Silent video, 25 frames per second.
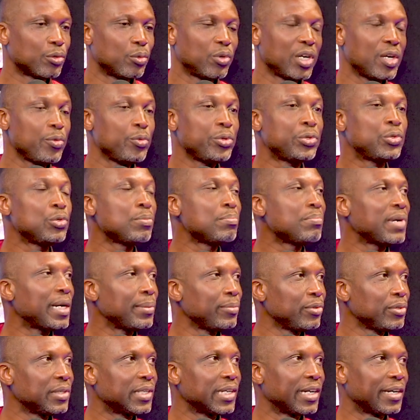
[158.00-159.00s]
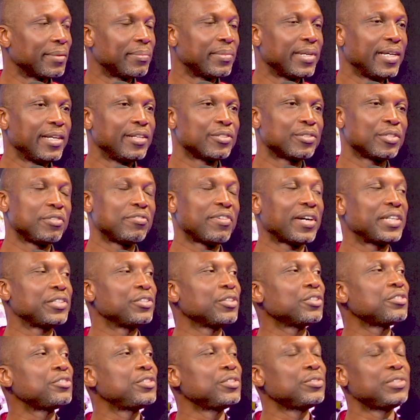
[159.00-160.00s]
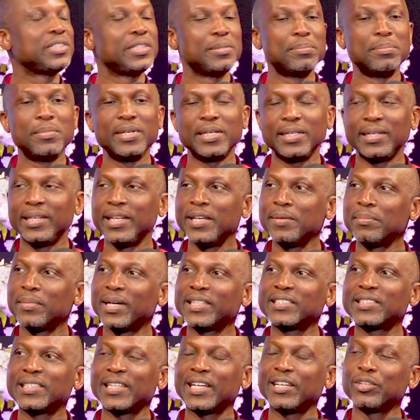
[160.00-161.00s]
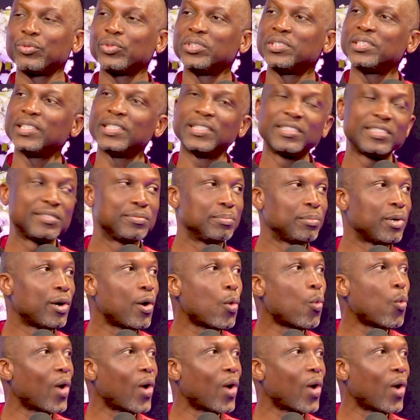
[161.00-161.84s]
when we do mammogram, so if I just use the layman's language, is more